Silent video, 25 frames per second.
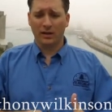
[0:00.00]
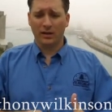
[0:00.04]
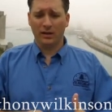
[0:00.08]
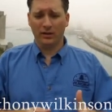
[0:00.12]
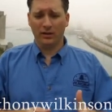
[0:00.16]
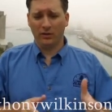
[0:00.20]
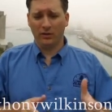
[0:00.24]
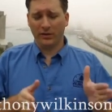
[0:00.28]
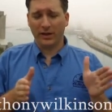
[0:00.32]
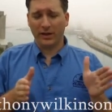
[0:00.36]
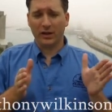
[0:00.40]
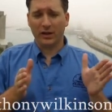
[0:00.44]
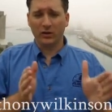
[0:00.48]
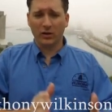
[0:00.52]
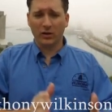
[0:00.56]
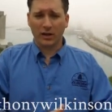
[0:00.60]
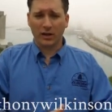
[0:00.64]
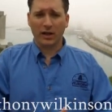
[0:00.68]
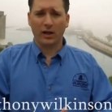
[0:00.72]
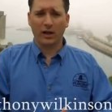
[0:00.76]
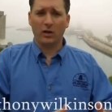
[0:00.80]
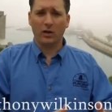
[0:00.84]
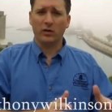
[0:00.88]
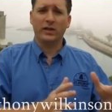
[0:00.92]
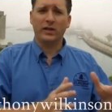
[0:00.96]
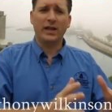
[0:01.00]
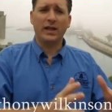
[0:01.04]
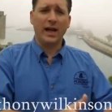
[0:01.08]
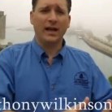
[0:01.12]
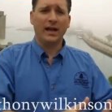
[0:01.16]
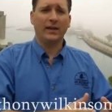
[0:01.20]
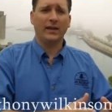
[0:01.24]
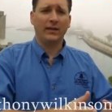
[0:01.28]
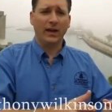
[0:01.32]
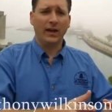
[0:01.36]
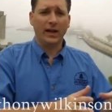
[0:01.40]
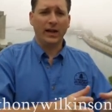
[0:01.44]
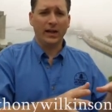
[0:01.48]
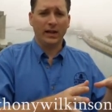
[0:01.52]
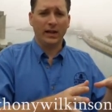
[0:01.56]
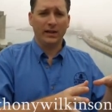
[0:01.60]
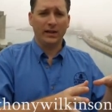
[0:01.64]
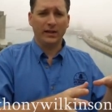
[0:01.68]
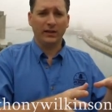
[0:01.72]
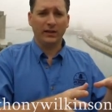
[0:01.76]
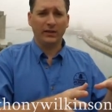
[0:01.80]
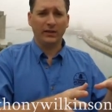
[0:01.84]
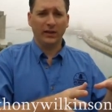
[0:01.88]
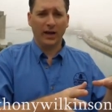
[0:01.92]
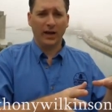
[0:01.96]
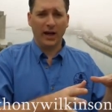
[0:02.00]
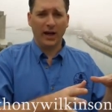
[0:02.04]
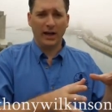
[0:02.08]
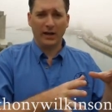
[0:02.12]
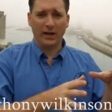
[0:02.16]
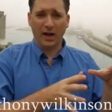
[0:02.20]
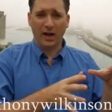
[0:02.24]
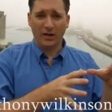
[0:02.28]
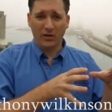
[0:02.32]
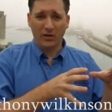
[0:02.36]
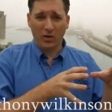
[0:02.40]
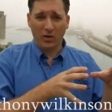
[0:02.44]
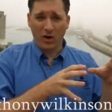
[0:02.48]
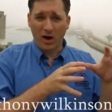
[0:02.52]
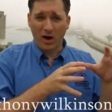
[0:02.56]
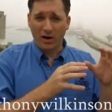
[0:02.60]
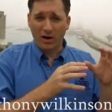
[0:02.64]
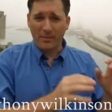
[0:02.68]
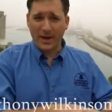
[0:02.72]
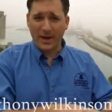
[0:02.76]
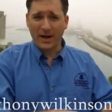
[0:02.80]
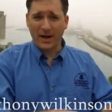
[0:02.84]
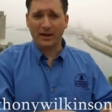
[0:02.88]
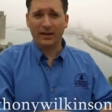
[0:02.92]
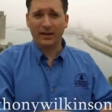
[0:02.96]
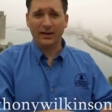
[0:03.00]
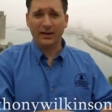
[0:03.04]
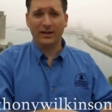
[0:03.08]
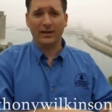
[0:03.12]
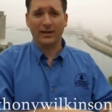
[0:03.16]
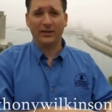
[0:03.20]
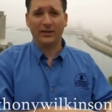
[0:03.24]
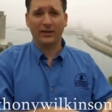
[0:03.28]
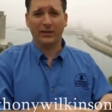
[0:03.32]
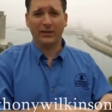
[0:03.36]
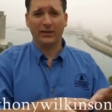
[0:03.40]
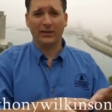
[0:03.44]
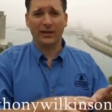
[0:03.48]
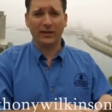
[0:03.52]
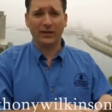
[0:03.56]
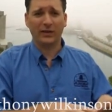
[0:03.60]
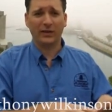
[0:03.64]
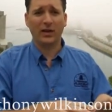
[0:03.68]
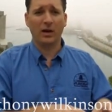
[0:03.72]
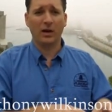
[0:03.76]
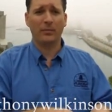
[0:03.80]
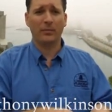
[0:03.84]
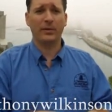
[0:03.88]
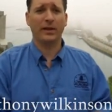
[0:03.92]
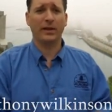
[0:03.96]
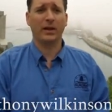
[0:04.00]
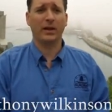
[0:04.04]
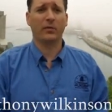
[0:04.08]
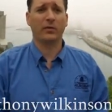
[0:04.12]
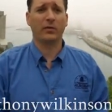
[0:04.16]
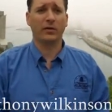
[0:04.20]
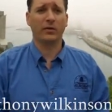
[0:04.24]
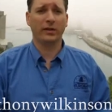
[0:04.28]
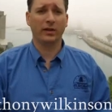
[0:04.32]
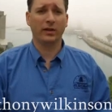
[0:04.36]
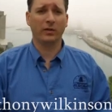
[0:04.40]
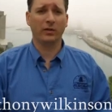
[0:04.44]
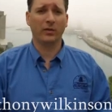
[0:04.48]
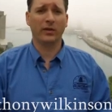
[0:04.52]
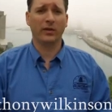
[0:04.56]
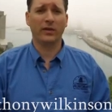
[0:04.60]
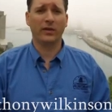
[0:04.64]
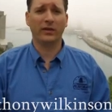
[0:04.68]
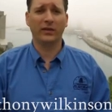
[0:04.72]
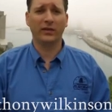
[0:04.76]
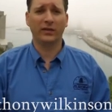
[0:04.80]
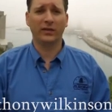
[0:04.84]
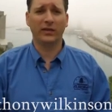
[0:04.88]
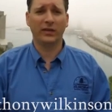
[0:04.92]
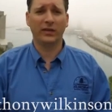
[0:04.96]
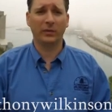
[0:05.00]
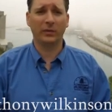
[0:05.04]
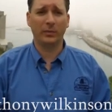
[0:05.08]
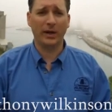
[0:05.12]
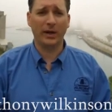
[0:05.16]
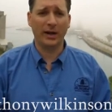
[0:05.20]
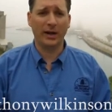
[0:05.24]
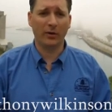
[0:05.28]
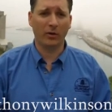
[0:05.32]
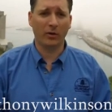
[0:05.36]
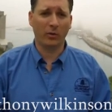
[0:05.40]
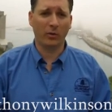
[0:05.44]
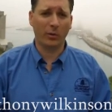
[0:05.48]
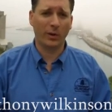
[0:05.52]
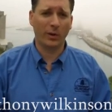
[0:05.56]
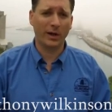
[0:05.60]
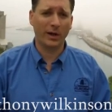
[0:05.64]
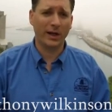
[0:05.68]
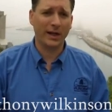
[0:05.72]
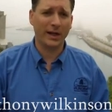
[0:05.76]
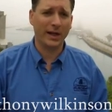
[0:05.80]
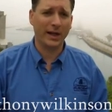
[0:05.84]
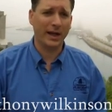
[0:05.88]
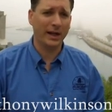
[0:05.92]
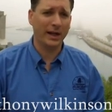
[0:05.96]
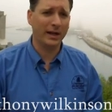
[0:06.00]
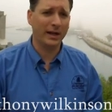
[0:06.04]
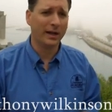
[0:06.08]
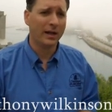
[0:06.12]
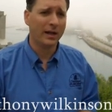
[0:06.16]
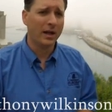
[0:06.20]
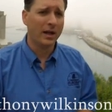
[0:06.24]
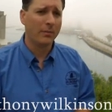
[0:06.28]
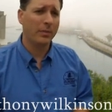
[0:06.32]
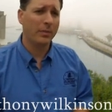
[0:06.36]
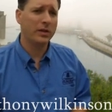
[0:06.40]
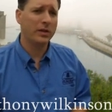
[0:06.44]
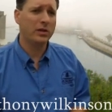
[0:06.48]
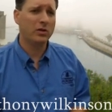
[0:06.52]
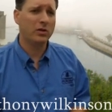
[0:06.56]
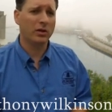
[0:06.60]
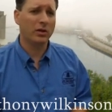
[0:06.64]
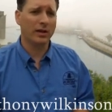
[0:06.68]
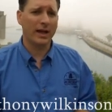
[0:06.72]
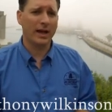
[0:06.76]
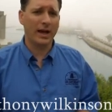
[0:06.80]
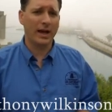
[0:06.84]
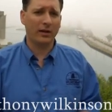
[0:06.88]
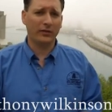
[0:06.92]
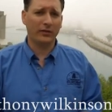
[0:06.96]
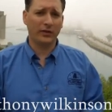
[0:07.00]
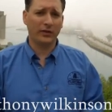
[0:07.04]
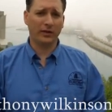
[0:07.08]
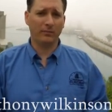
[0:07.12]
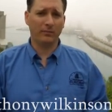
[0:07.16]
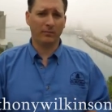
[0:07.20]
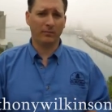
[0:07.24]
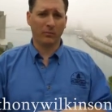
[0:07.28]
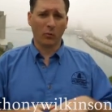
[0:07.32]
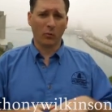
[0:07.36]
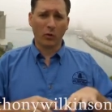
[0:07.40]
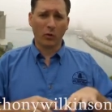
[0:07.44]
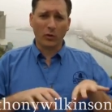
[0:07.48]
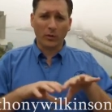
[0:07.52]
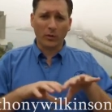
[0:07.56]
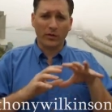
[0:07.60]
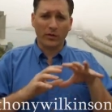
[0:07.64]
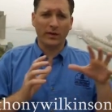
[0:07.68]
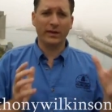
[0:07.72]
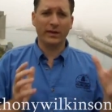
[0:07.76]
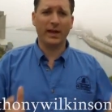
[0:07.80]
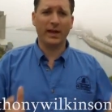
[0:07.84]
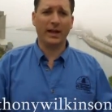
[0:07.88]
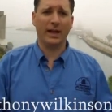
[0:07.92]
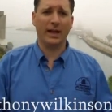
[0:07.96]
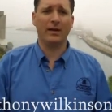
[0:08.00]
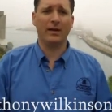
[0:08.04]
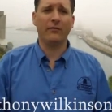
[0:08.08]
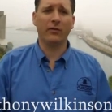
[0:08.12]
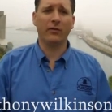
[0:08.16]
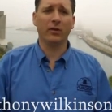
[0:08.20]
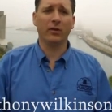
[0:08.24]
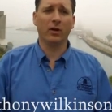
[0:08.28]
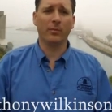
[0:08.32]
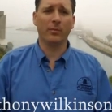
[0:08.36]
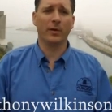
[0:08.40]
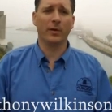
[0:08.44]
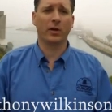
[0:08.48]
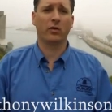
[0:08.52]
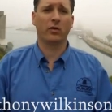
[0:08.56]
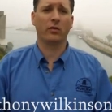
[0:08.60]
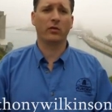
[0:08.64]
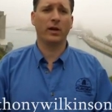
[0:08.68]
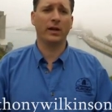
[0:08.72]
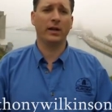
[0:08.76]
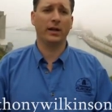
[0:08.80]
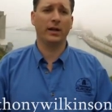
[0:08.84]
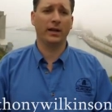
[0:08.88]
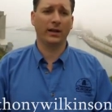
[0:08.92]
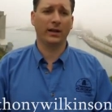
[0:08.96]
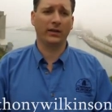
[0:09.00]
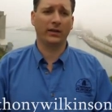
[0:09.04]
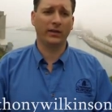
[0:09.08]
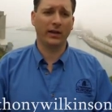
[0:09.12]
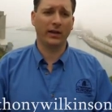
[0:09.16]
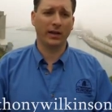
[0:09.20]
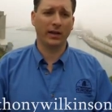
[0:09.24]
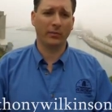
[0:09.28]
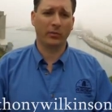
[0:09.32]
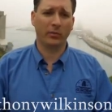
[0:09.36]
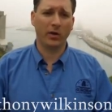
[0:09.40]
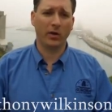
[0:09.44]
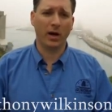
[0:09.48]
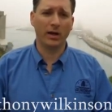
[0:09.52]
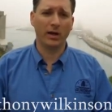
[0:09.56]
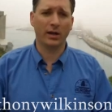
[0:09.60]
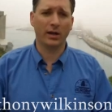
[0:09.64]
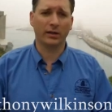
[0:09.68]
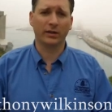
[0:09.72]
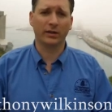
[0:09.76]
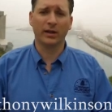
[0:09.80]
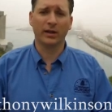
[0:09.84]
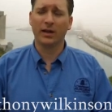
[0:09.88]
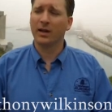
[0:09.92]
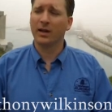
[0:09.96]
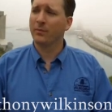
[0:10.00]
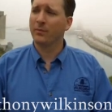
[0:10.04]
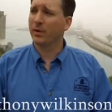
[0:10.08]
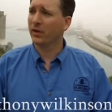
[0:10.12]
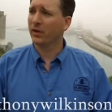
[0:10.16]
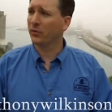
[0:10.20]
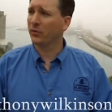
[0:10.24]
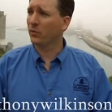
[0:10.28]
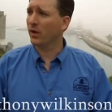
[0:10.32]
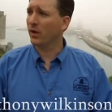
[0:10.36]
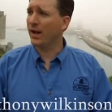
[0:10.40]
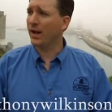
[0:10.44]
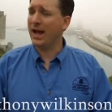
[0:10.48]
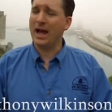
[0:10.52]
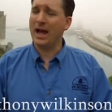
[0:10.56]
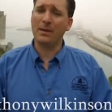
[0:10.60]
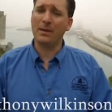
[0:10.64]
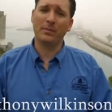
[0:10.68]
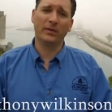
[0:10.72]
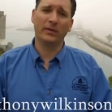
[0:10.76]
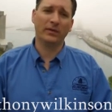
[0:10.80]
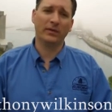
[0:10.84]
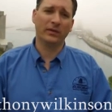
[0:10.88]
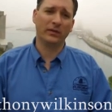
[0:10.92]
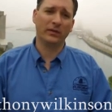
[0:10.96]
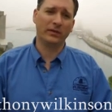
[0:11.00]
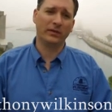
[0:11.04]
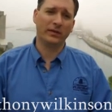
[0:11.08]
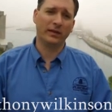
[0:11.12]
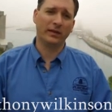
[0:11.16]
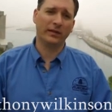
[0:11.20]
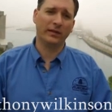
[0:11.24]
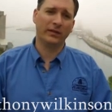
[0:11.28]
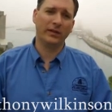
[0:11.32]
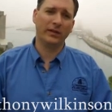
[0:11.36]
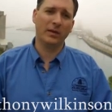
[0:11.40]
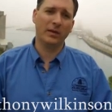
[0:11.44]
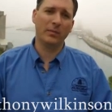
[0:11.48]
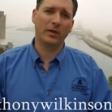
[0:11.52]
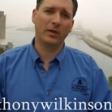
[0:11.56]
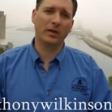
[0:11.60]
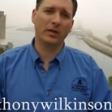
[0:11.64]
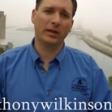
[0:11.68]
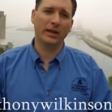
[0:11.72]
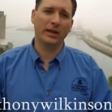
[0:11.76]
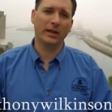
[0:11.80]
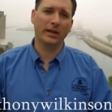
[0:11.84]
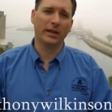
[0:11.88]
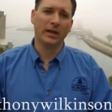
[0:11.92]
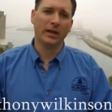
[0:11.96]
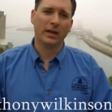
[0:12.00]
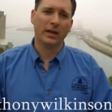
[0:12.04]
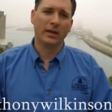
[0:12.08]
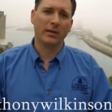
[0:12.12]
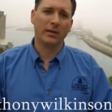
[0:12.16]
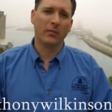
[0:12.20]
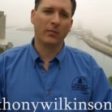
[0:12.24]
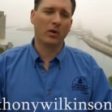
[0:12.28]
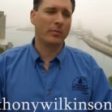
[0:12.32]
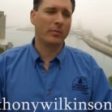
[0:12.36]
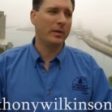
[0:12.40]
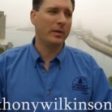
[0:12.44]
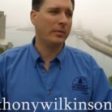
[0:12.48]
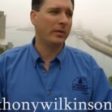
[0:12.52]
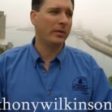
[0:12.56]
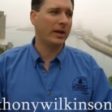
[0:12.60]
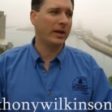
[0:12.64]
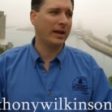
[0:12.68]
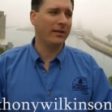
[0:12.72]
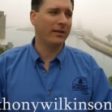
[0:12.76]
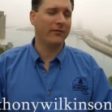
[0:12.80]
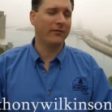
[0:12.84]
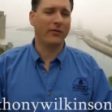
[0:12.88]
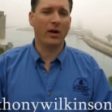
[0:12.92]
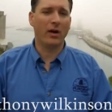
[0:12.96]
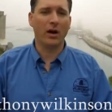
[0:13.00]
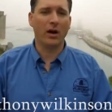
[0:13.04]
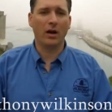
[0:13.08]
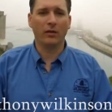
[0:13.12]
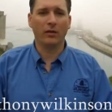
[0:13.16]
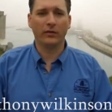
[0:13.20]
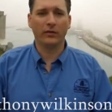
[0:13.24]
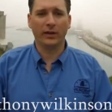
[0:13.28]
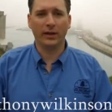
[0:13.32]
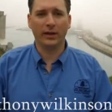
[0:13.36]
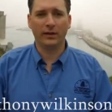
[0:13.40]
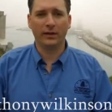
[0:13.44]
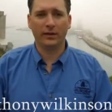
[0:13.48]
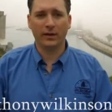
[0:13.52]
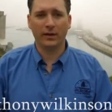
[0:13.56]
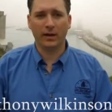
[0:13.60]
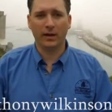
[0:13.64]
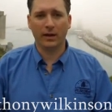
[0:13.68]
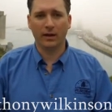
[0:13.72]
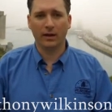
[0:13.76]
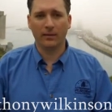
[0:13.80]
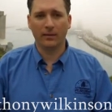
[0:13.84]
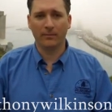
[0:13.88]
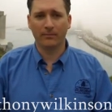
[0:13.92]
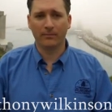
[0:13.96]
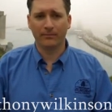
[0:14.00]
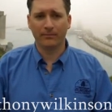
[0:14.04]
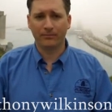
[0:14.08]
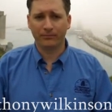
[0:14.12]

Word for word: you know they can look and go, yes, I this is, I know automatically this is this company that we're dealing with, this is this brand we're working in. But you're allowed to work within that envelope and create an exciting product because what happens is, is typically the more people get involved and um,